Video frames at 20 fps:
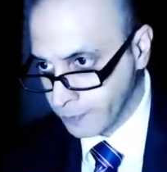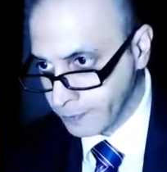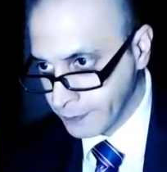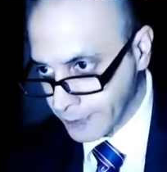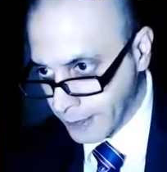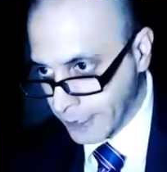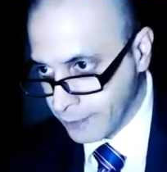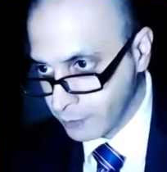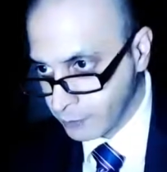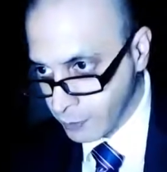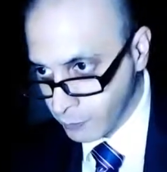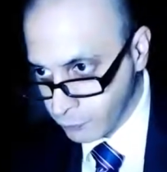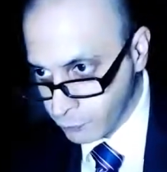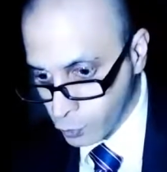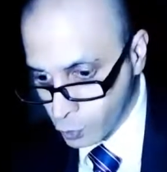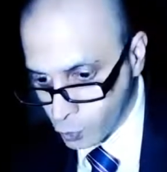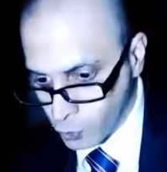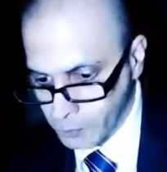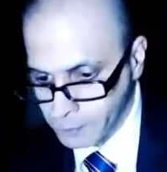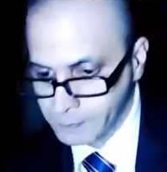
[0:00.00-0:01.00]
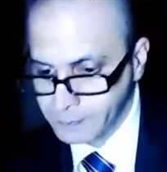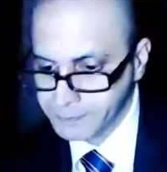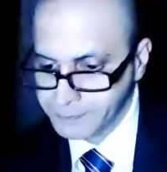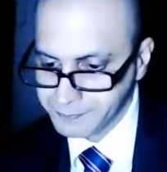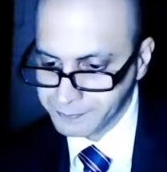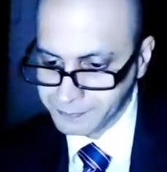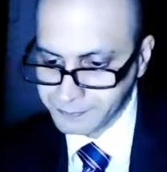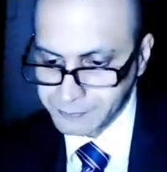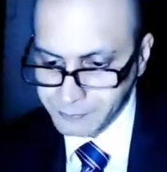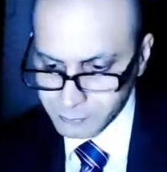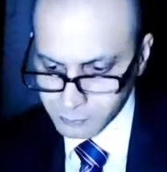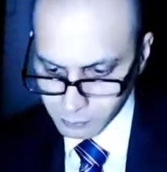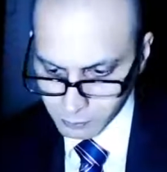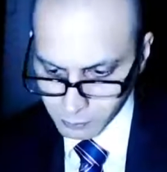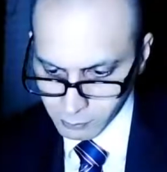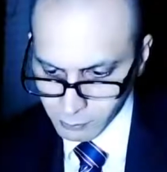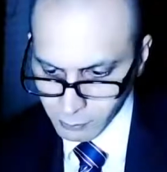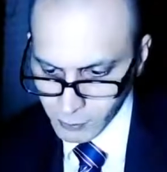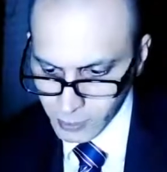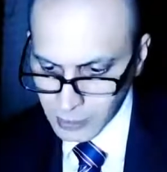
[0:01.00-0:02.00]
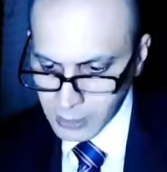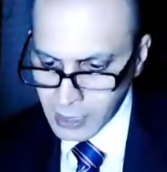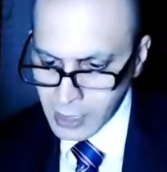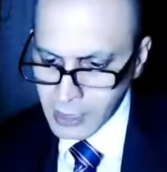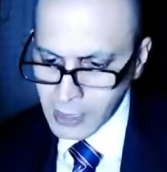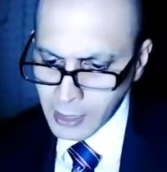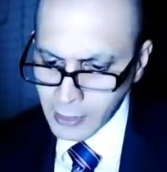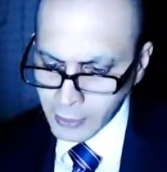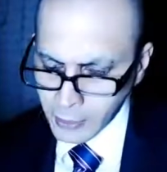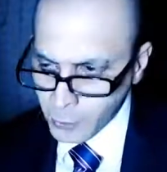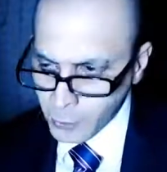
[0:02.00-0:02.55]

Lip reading: than before. Now,